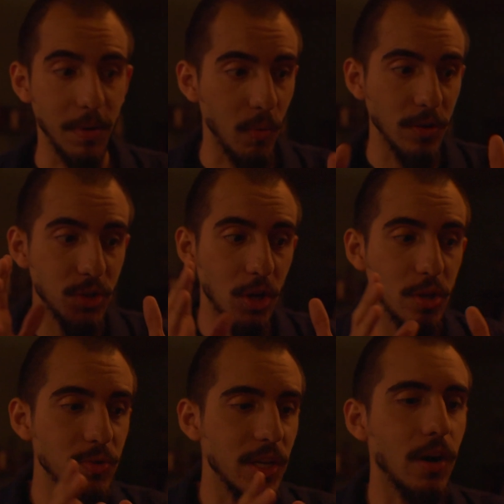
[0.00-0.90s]
But when you start
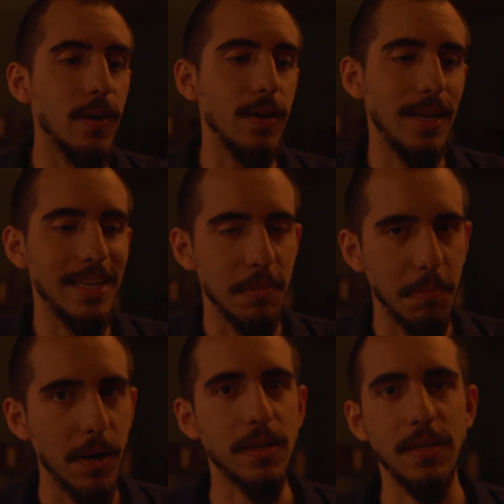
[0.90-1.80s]
using art as a
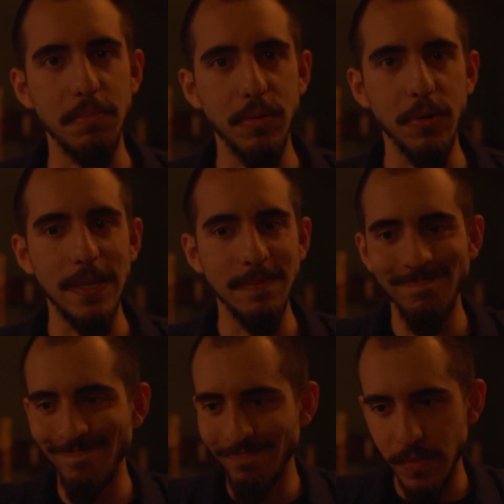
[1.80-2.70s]
marketing ploy,
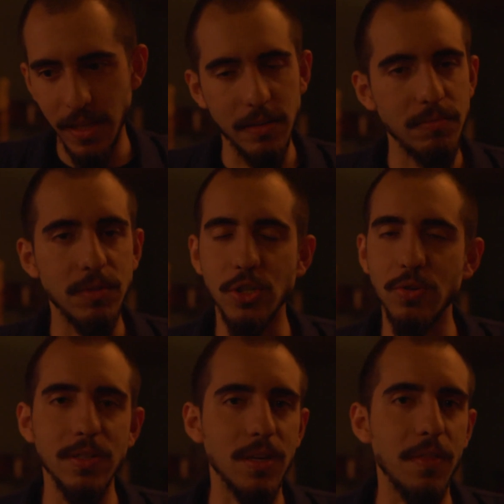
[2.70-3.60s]
it
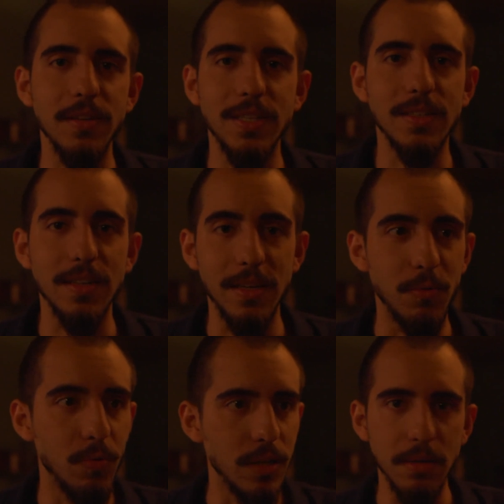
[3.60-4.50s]
destroys authenticity
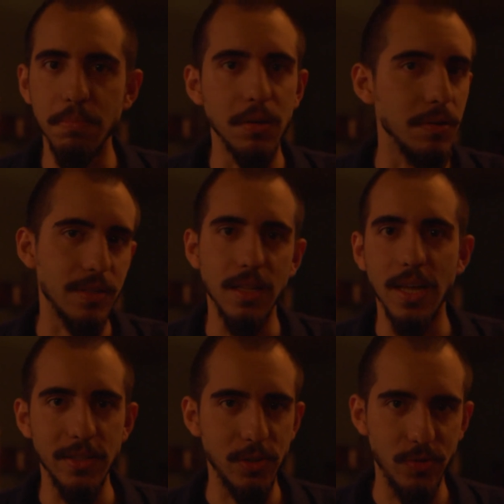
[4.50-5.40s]
and really blurs the
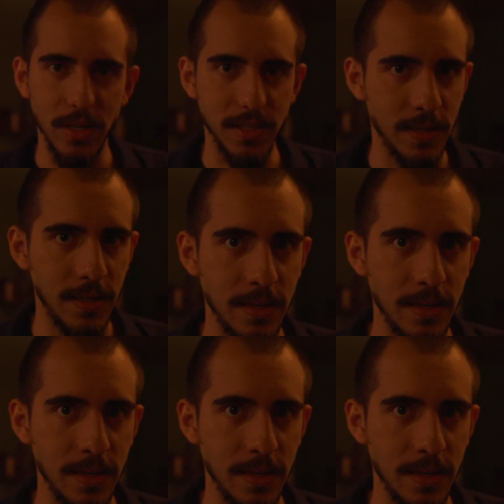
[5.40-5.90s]
lines of trust.